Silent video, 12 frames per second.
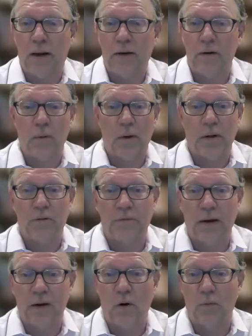I don't know where you can
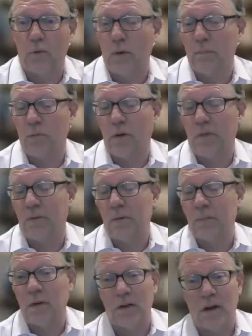find a home for 1.3
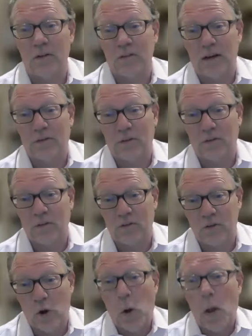million dollars in San
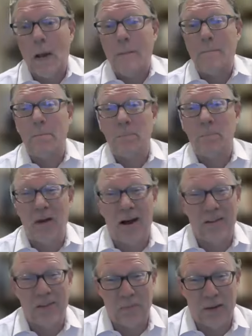Francisco
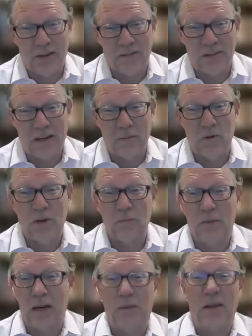not in the best neighborhood,
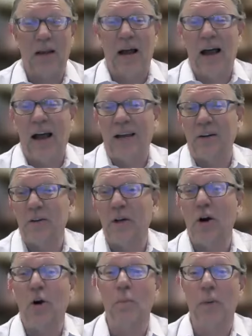maybe, I don't know.